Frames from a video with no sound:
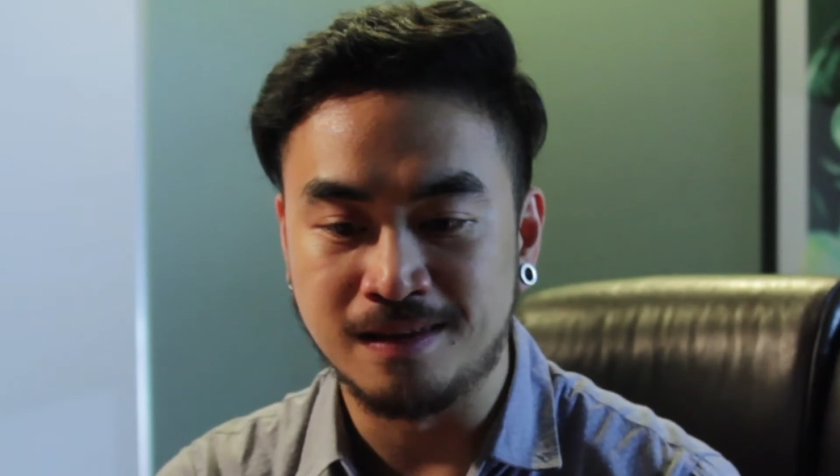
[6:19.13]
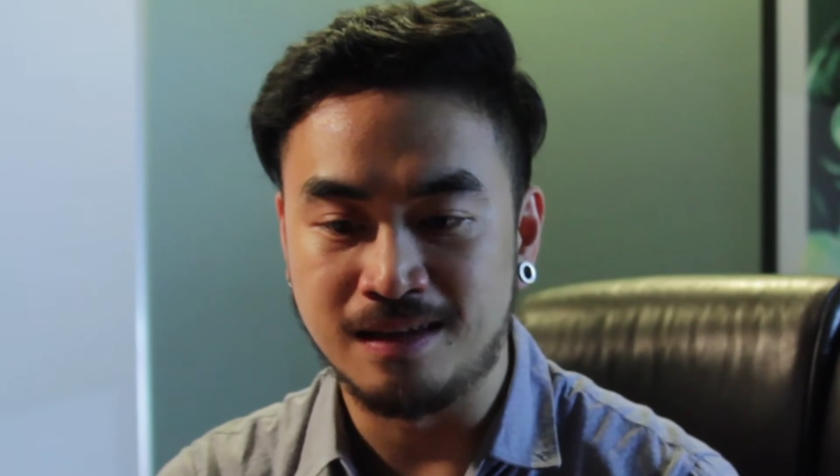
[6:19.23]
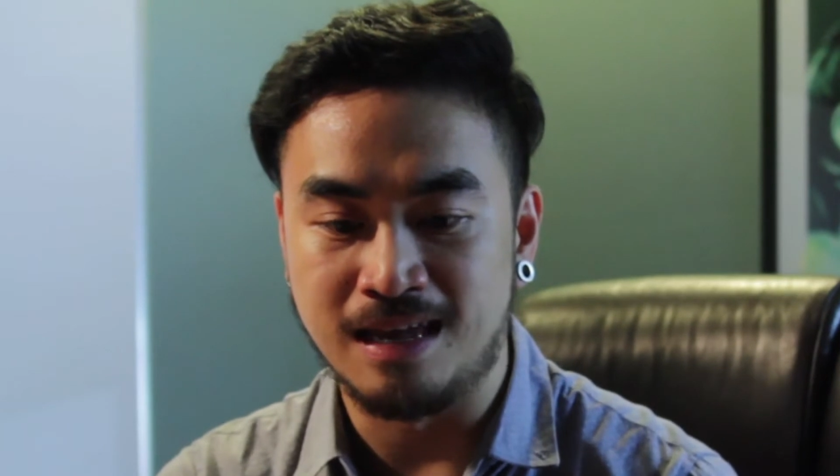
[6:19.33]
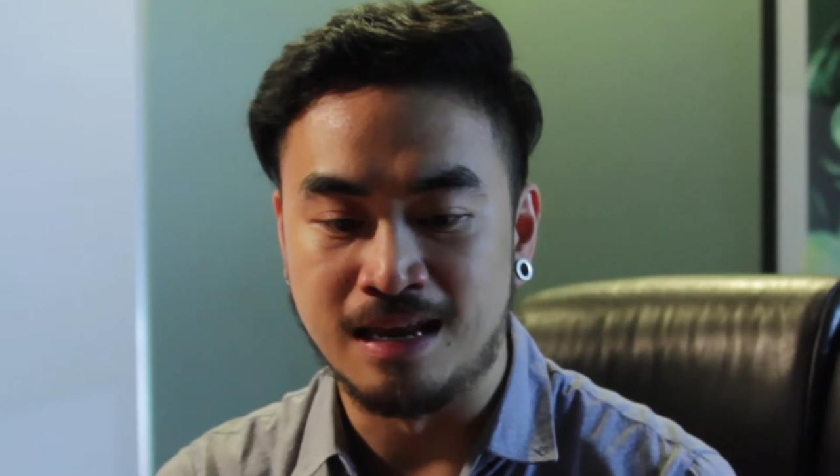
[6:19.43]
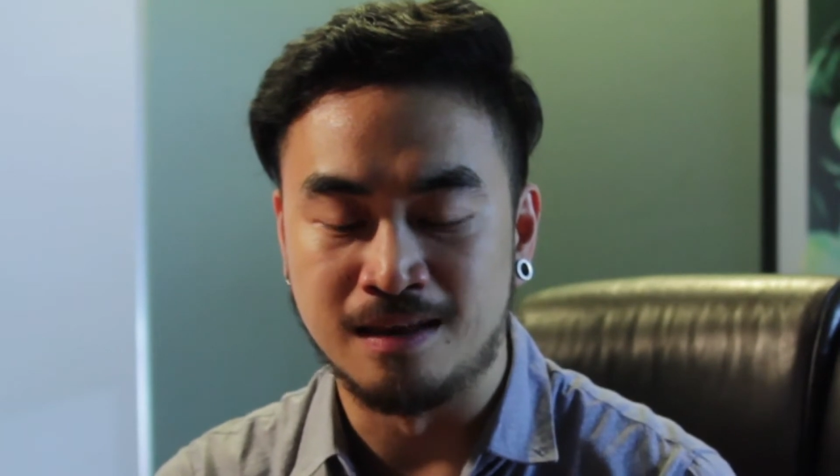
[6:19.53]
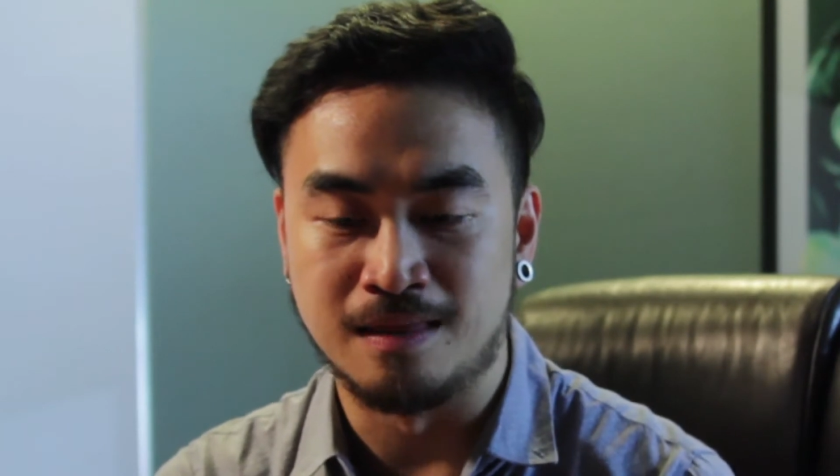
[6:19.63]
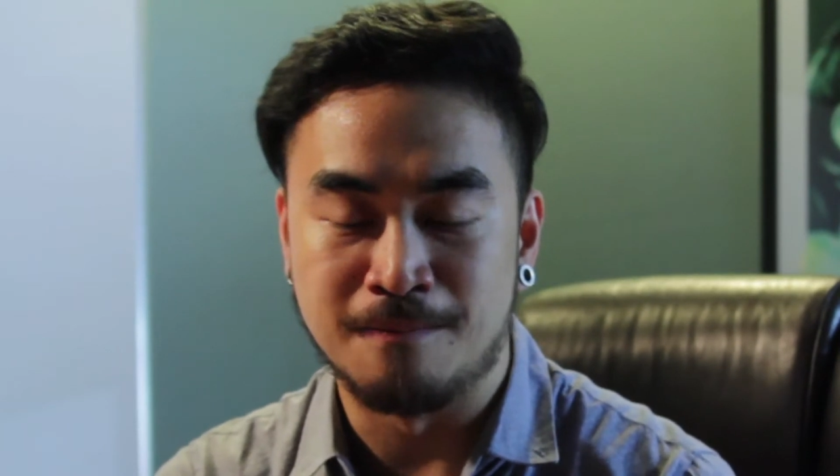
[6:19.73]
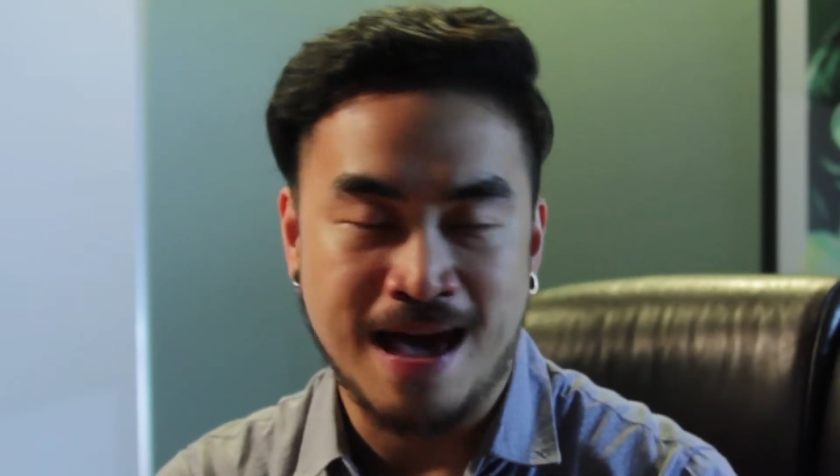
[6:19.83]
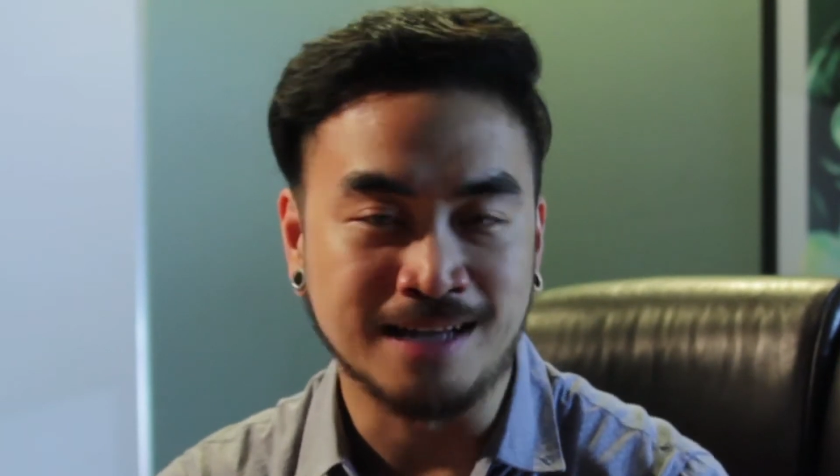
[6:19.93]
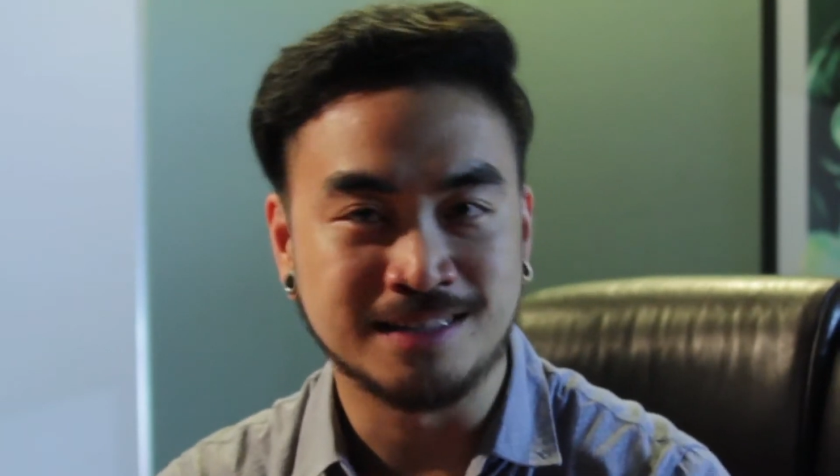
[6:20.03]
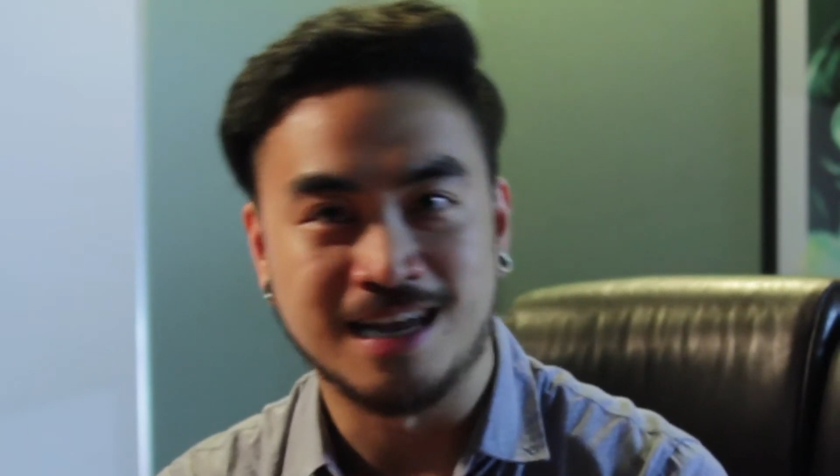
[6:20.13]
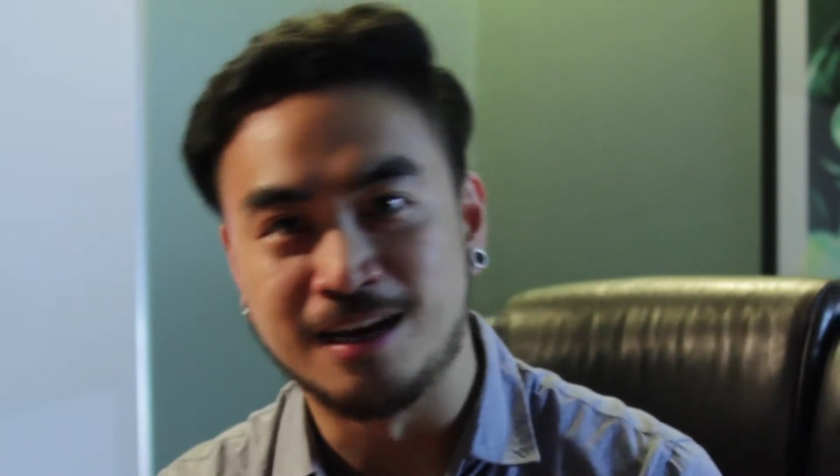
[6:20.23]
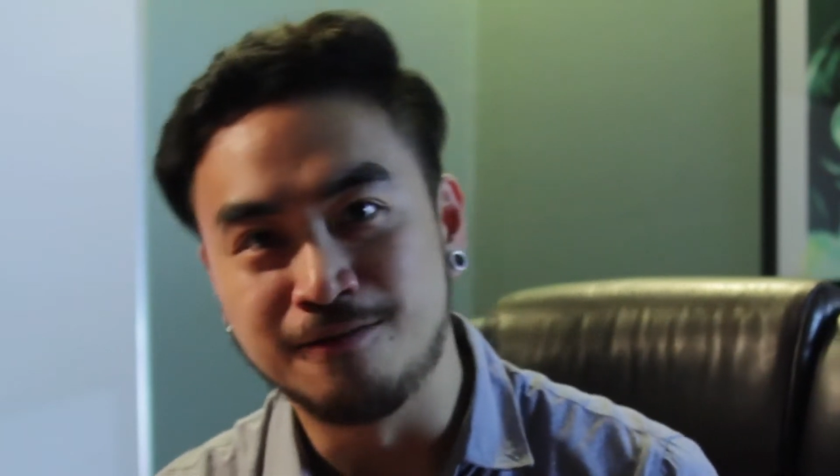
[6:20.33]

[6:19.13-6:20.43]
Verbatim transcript: in the backside of